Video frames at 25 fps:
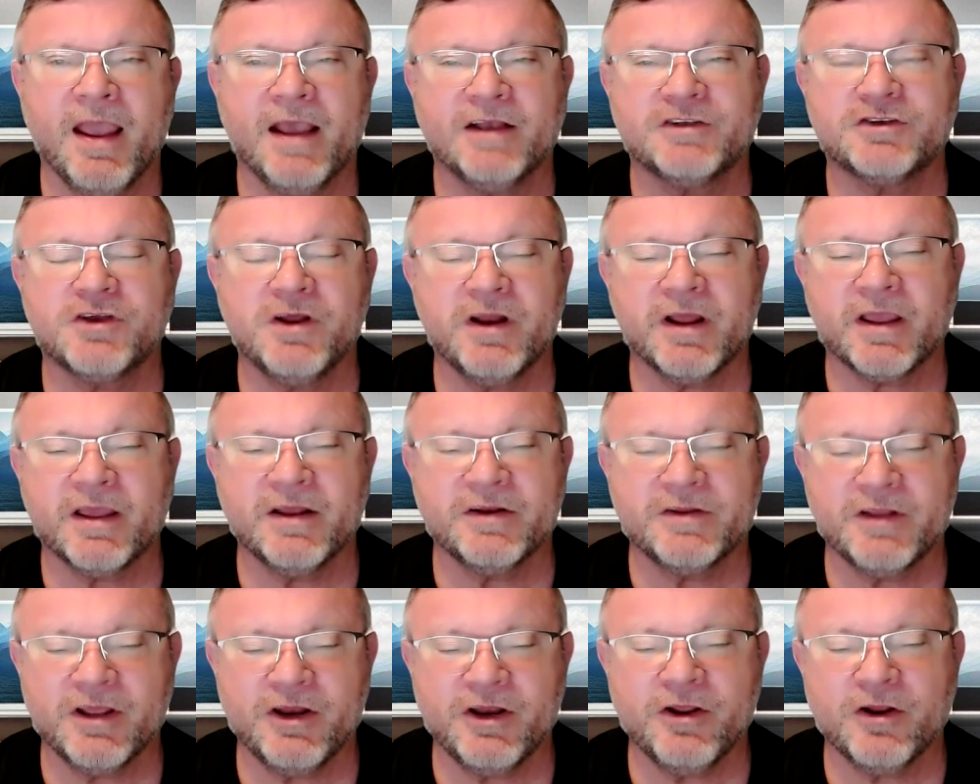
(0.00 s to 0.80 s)
it's going to
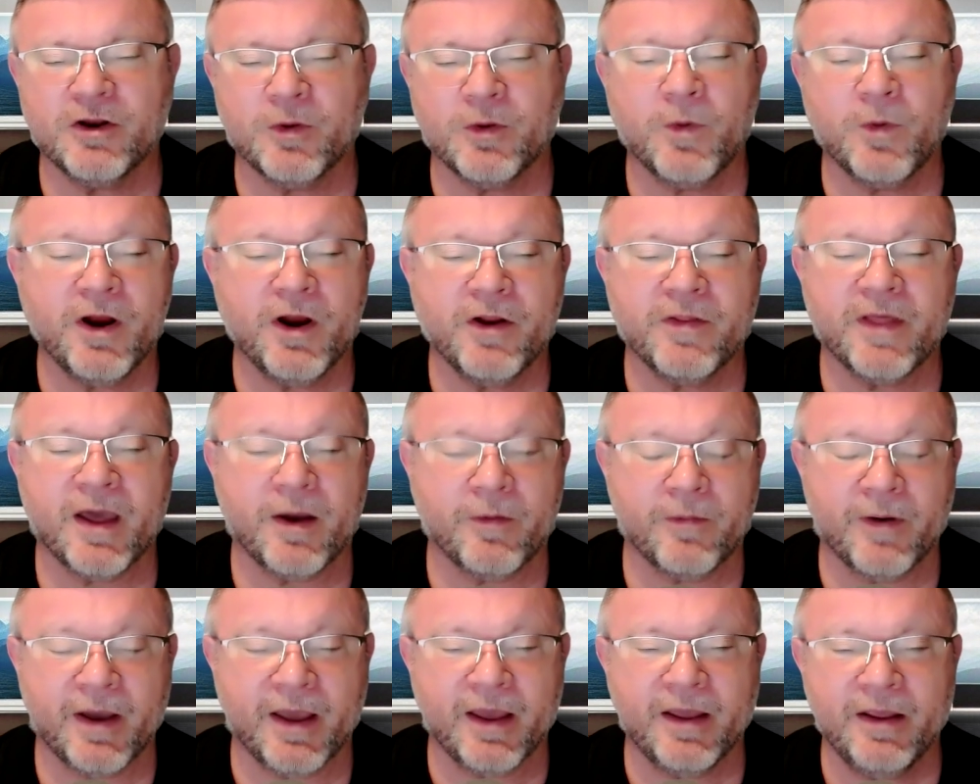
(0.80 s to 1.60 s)
continue to wear
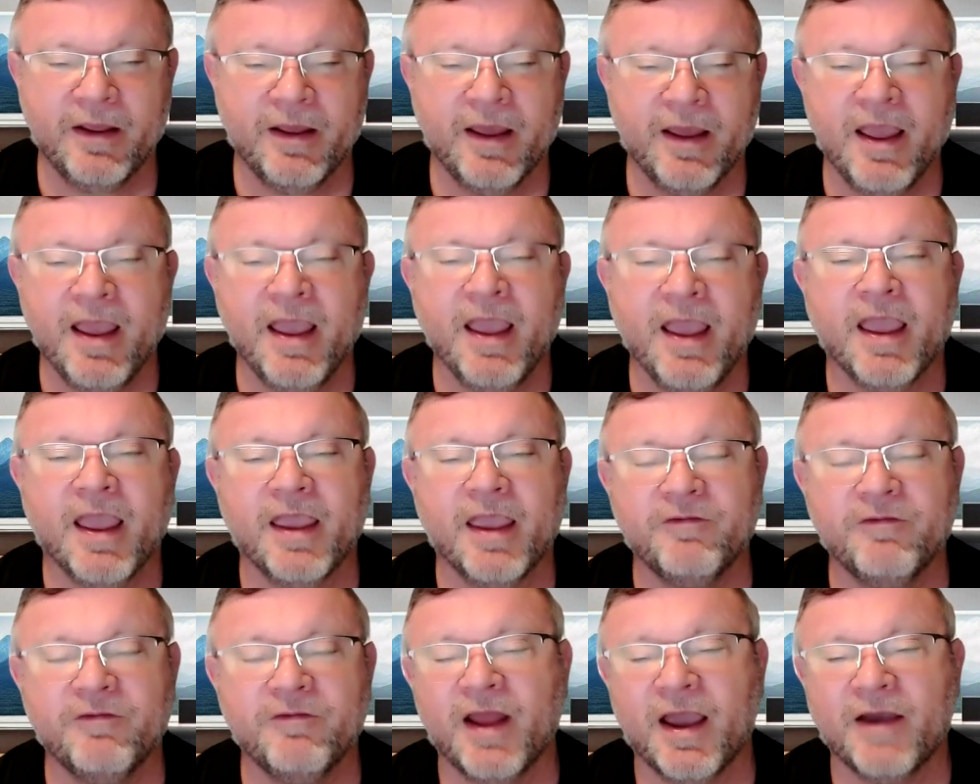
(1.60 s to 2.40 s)
that way,
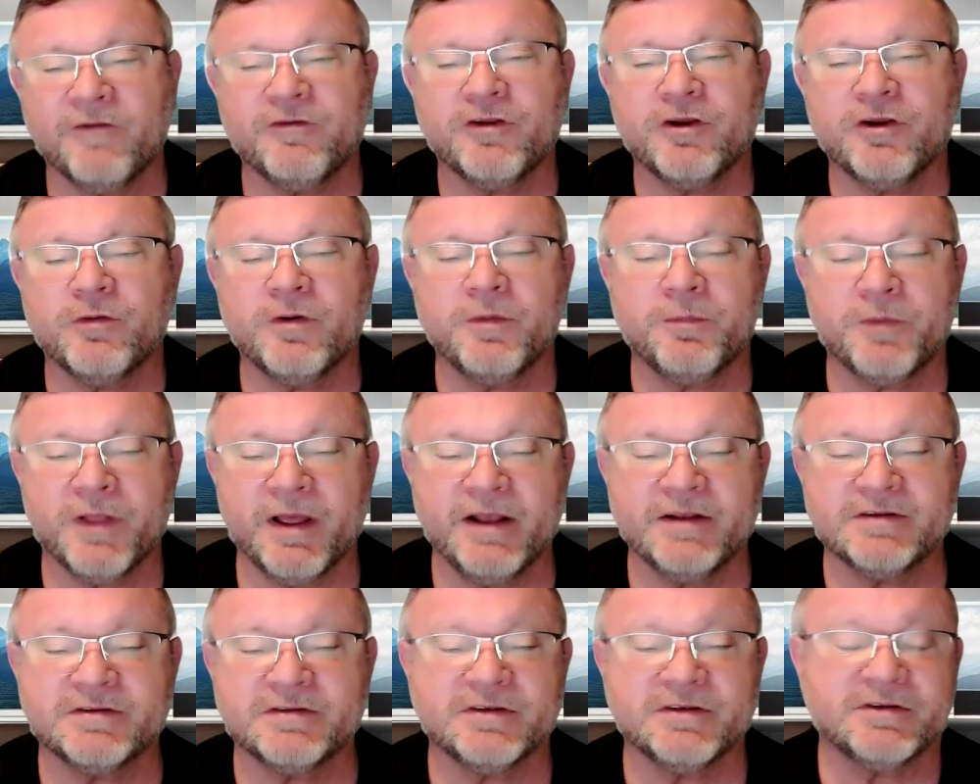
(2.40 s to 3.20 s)
even after you
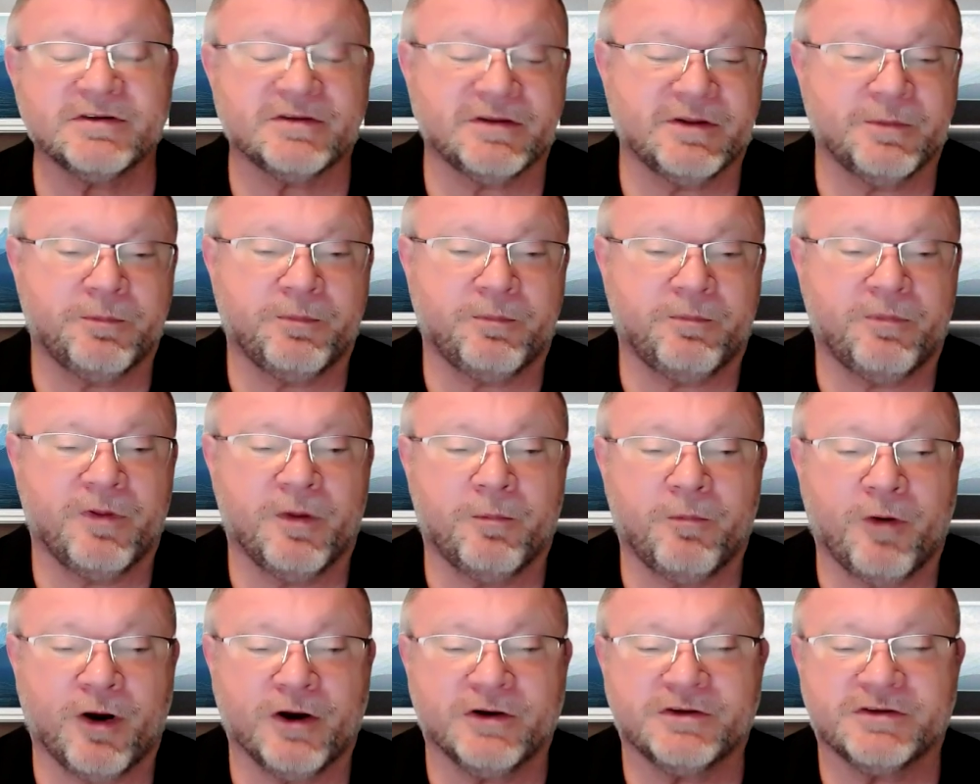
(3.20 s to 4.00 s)
replace
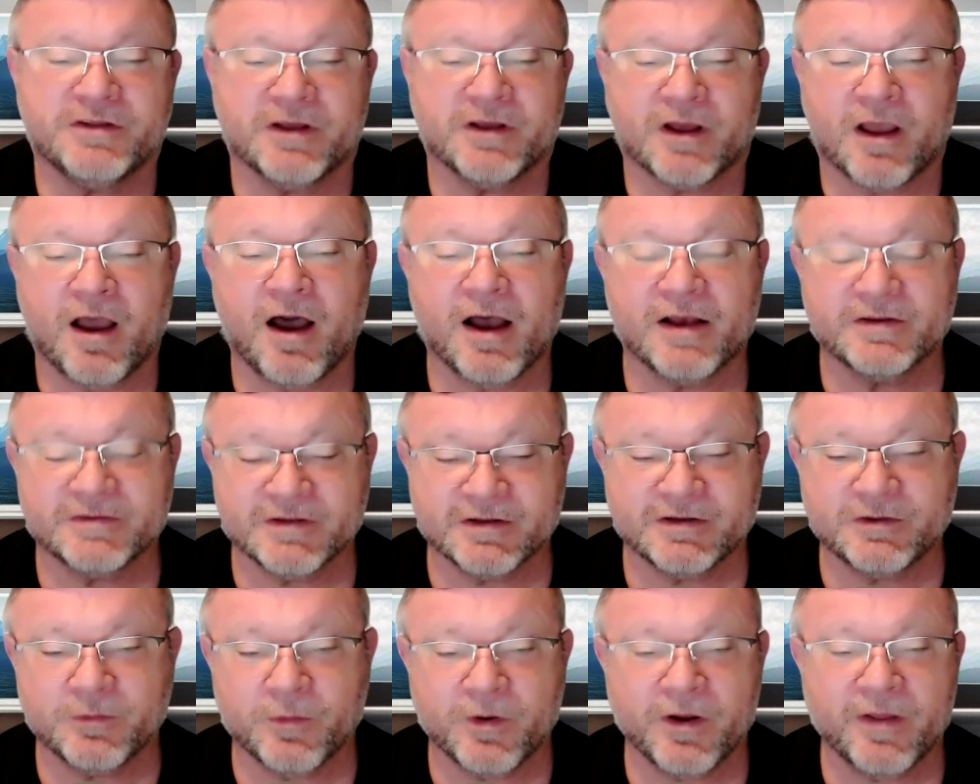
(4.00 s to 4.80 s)
the parts that
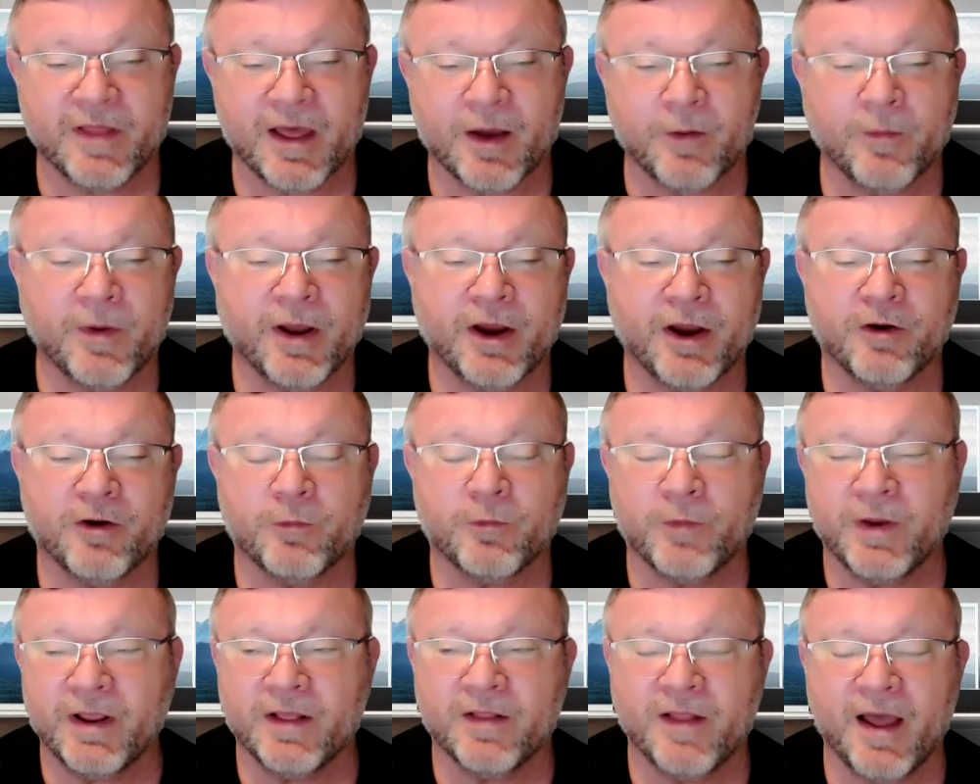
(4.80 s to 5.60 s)
caused it to wear that way,
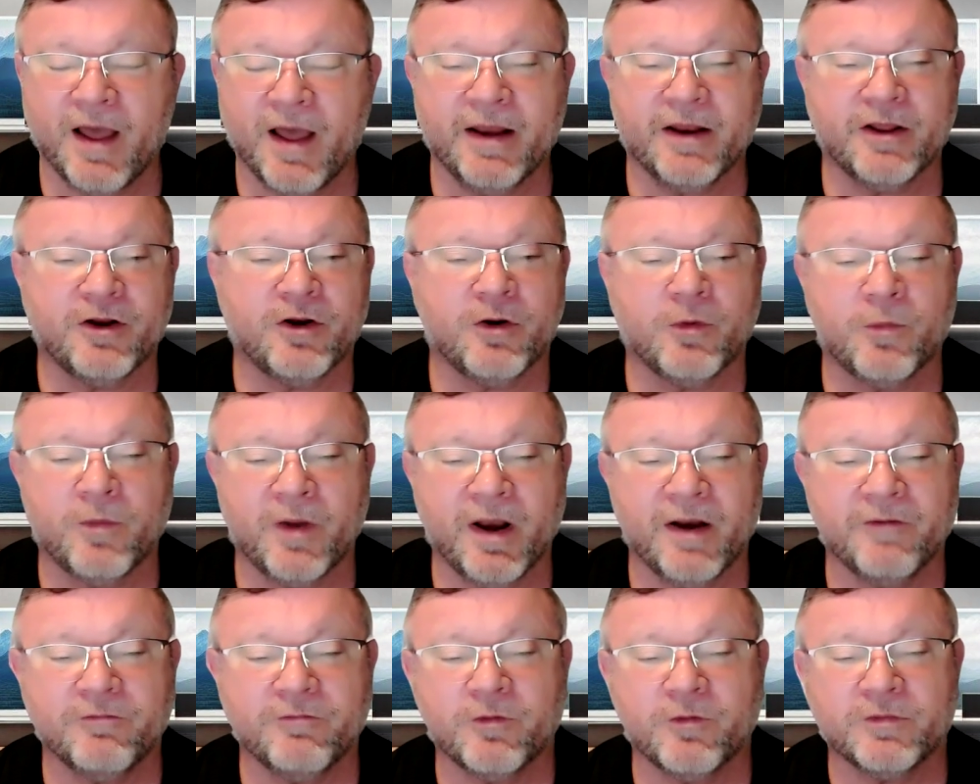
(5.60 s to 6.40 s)
or realign it, or
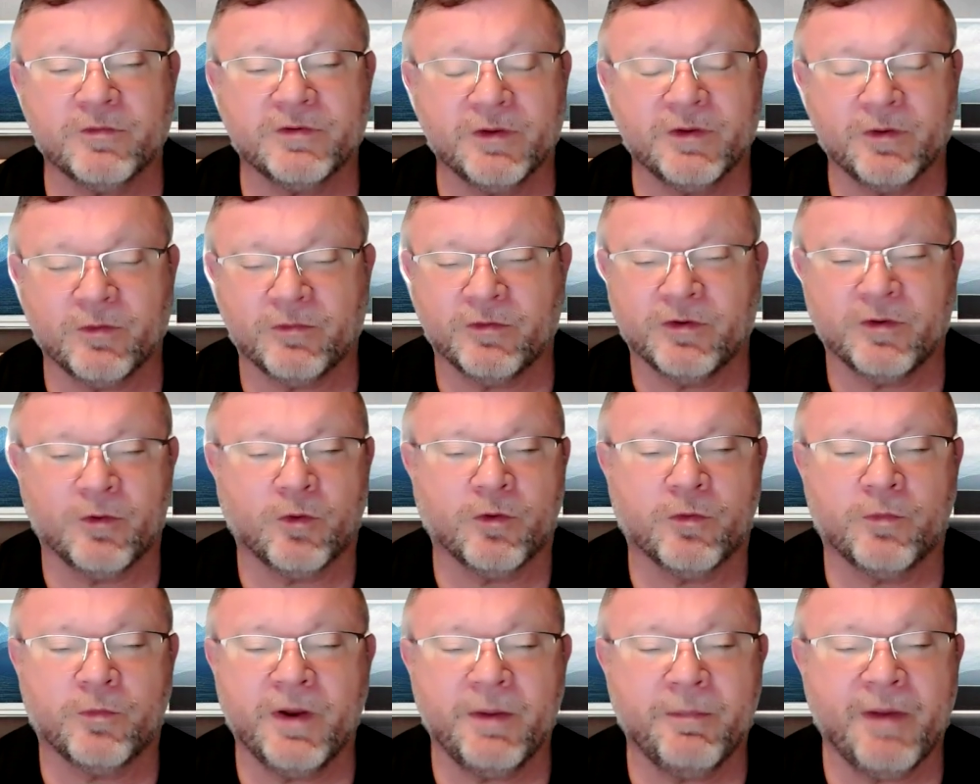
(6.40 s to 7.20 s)
whatever,
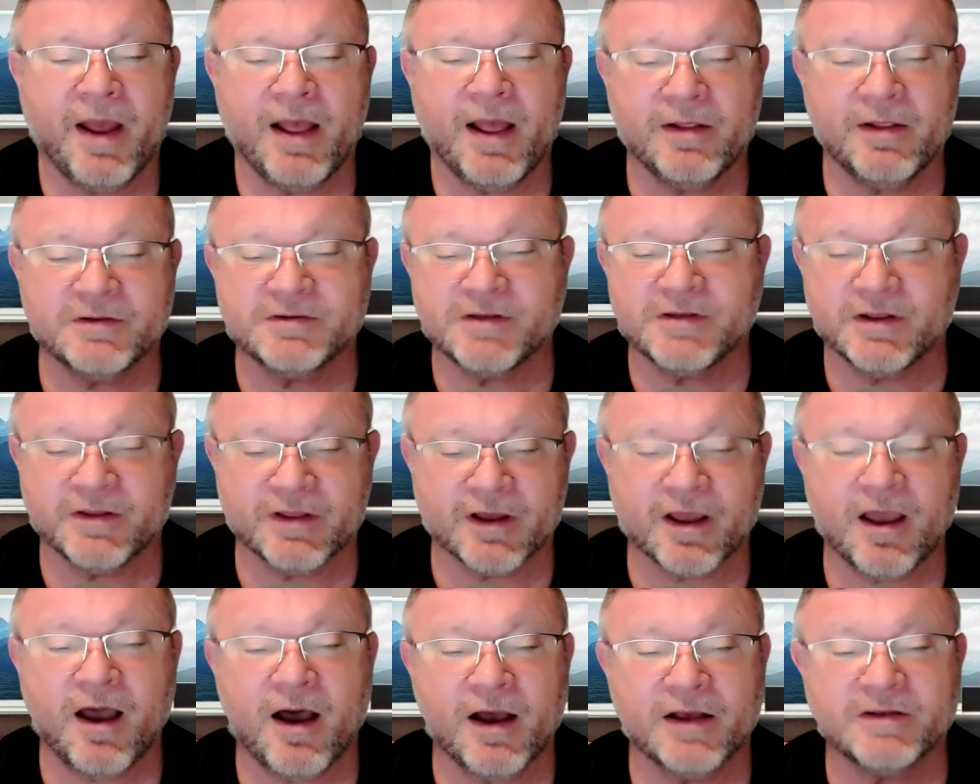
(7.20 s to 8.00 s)
or rebalance it
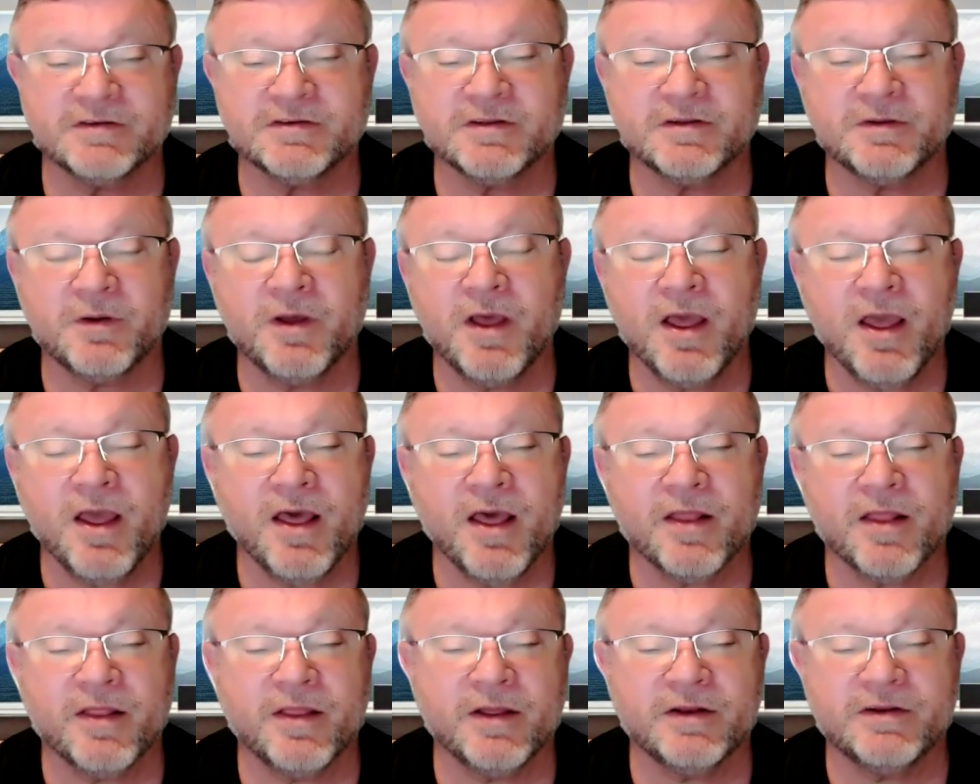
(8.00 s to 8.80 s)
that caused
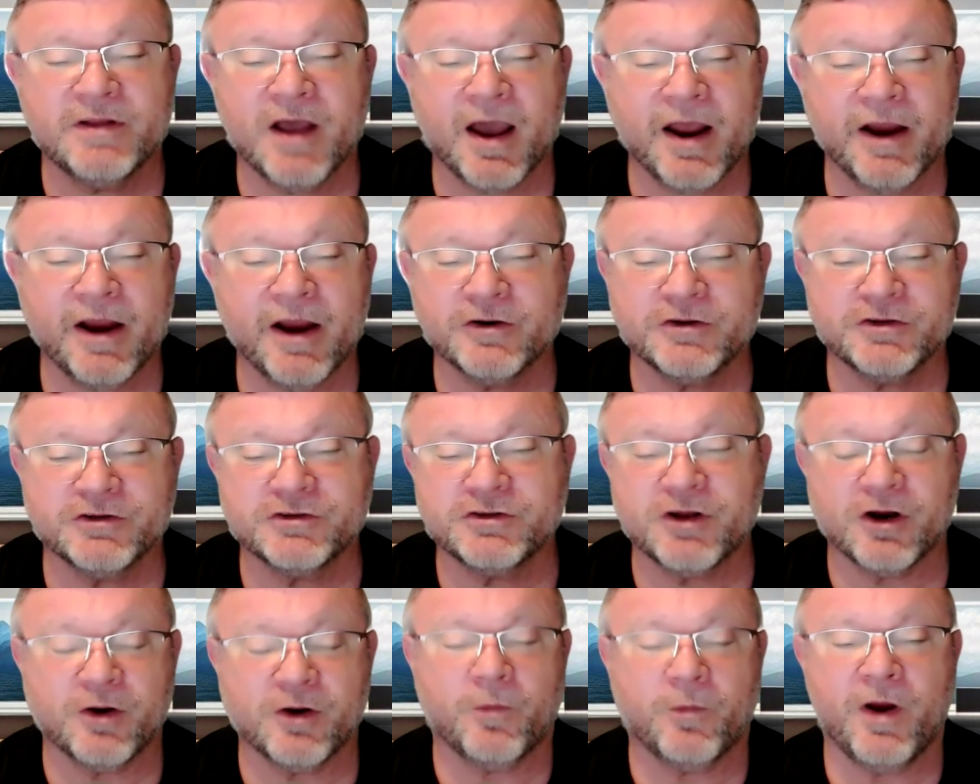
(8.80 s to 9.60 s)
the tire
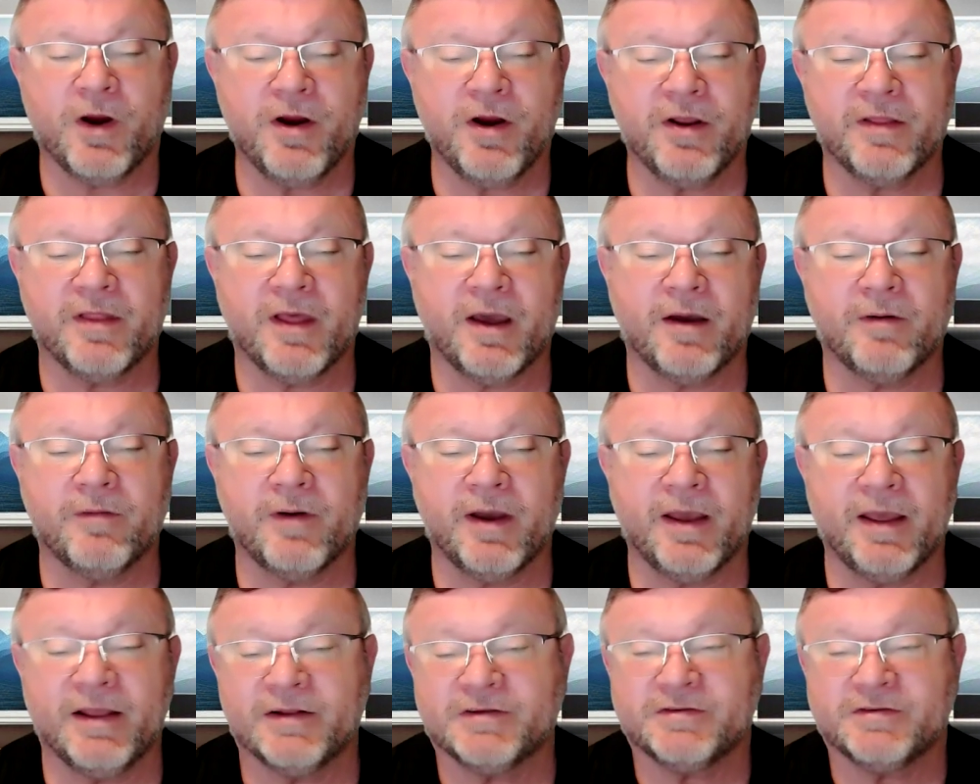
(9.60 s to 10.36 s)
to start wearing that way.